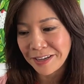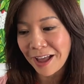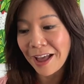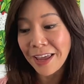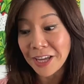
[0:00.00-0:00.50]

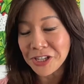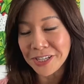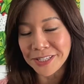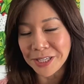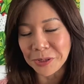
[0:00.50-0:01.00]
I actually
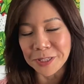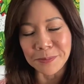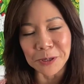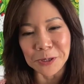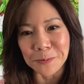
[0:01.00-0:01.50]
consider it a
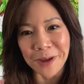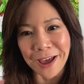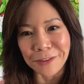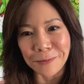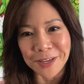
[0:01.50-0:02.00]
spiritual
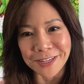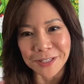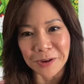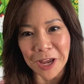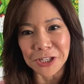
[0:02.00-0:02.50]
path because you mm-hmm.